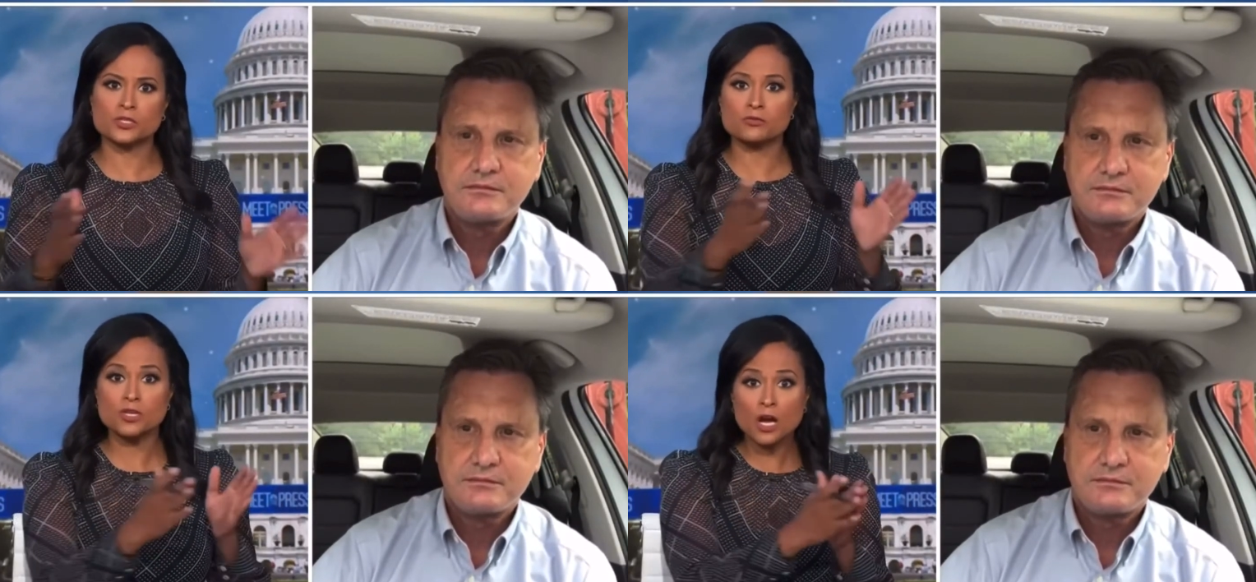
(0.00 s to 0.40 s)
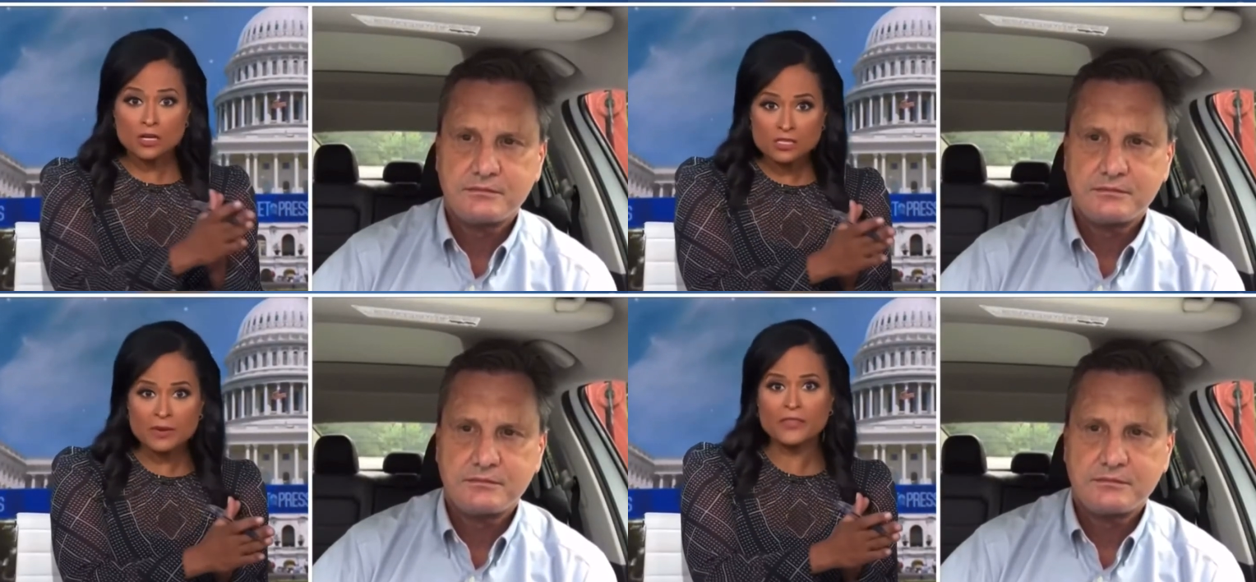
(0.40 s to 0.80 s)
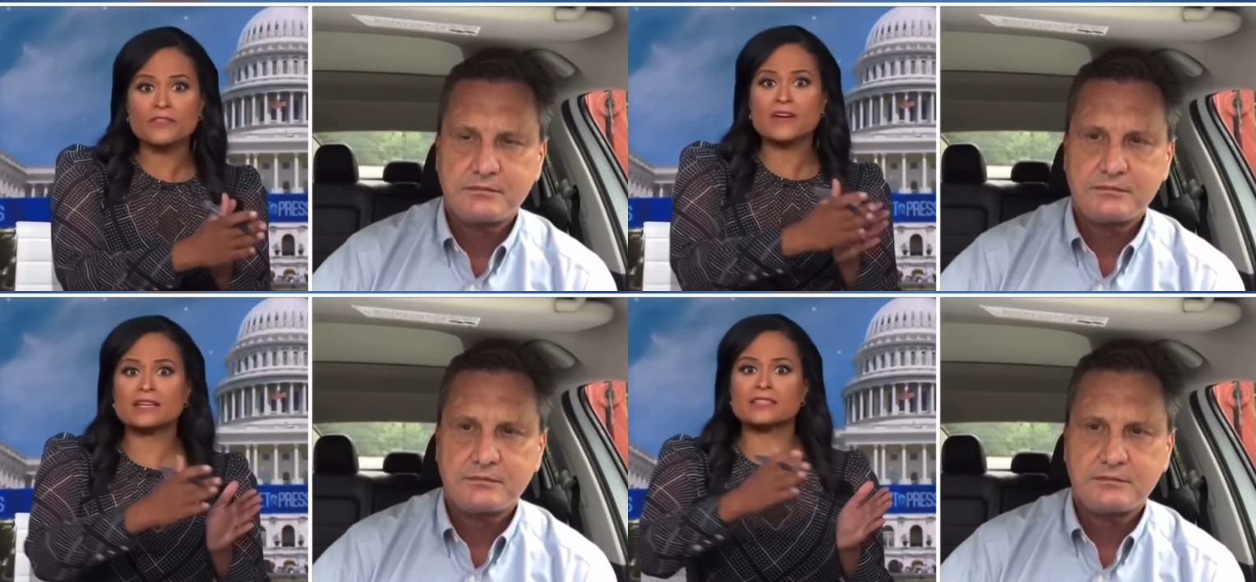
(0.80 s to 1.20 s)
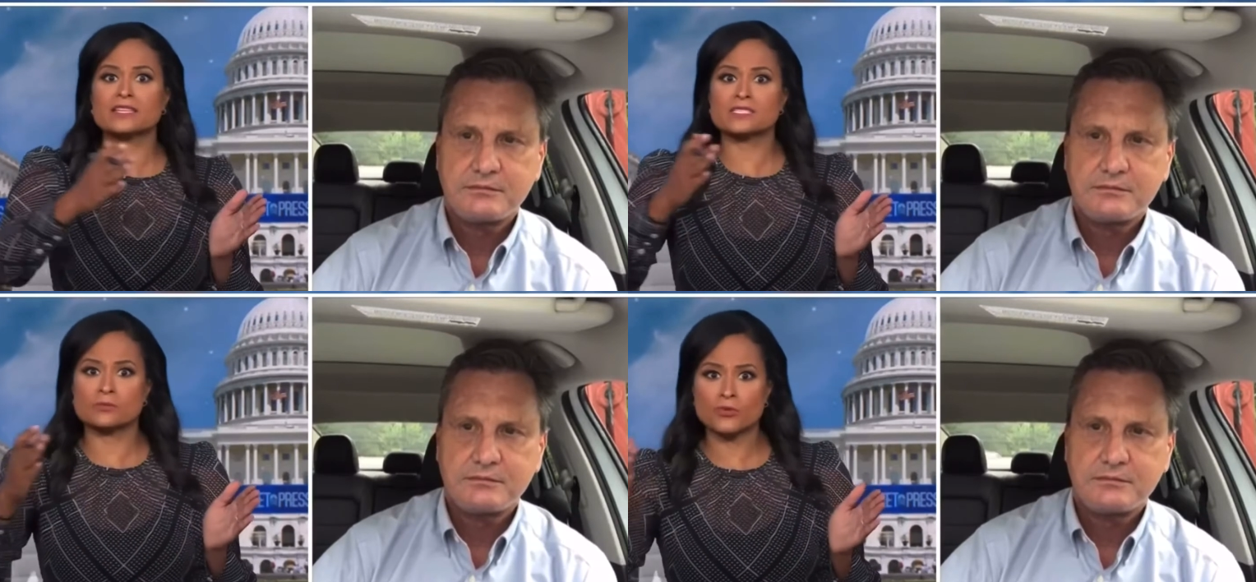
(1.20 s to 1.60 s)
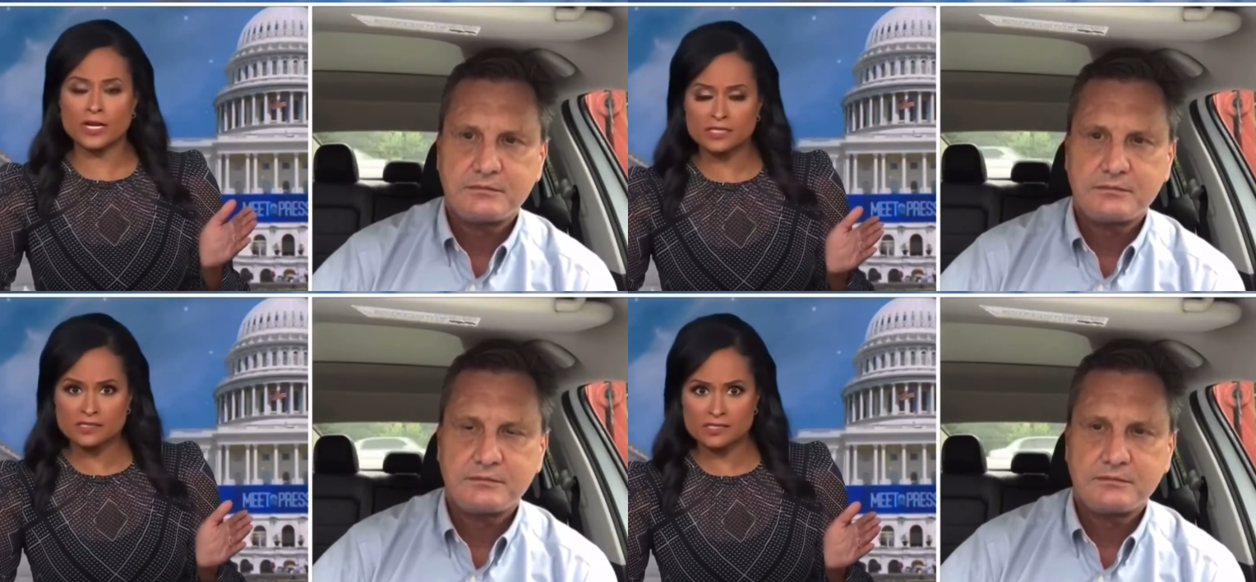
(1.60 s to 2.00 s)
Speaker 1: you talked about the fact that as the
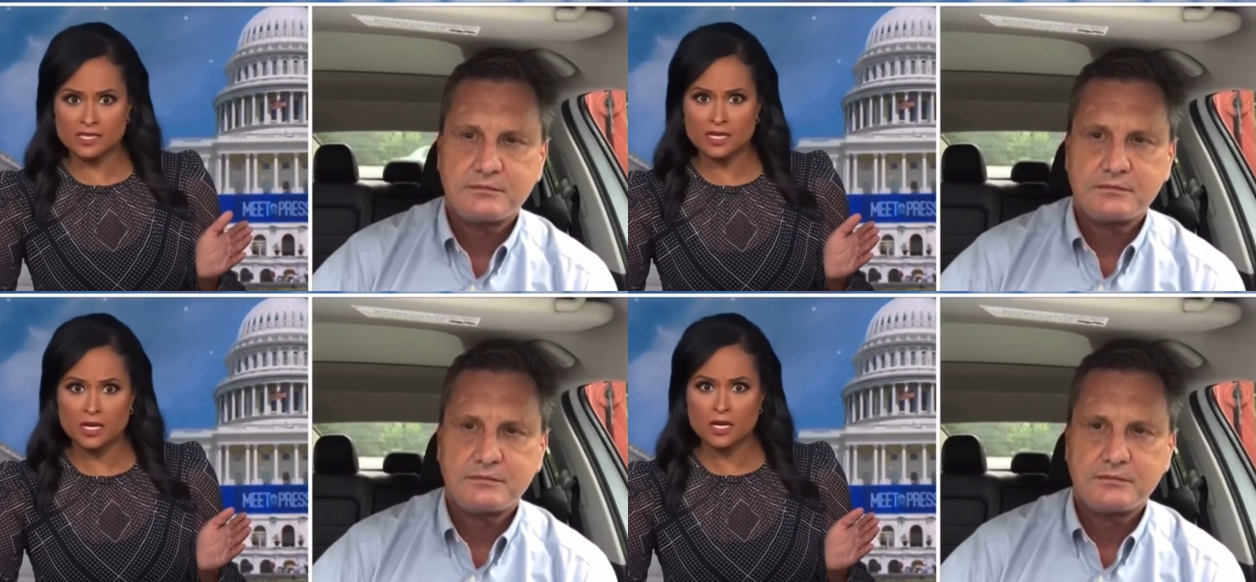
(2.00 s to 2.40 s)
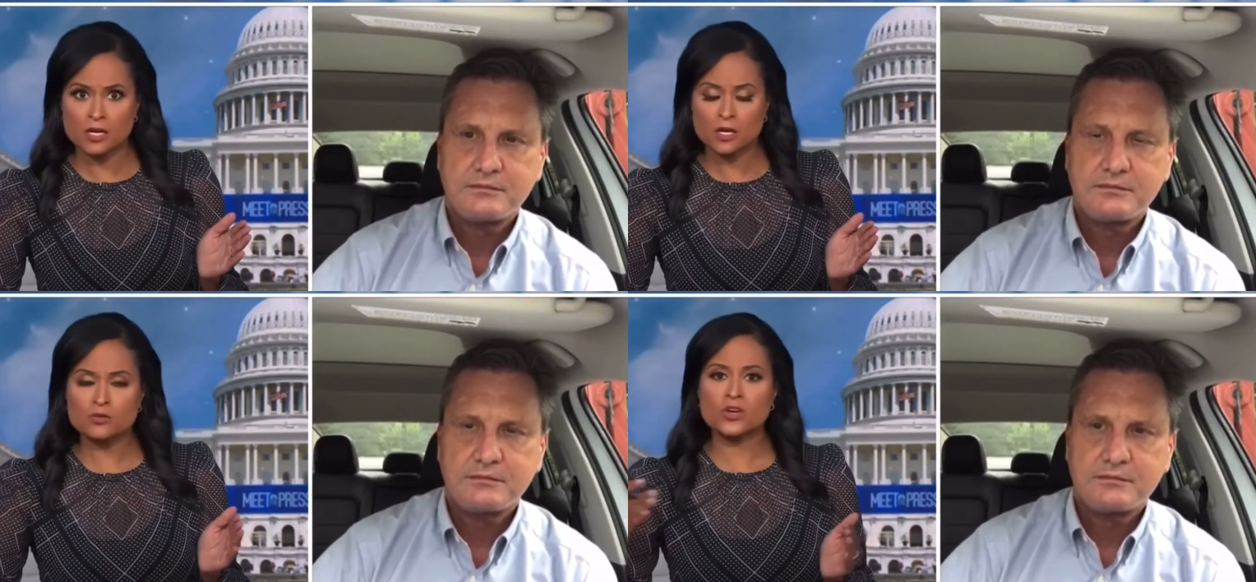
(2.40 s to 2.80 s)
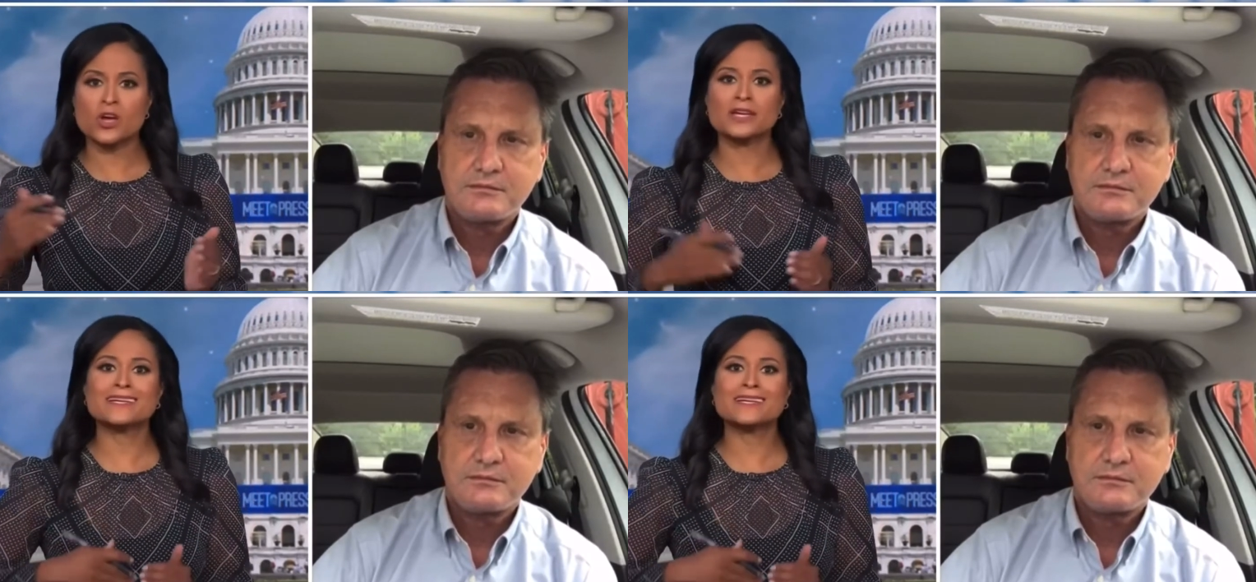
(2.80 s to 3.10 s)
pregnancy goes on,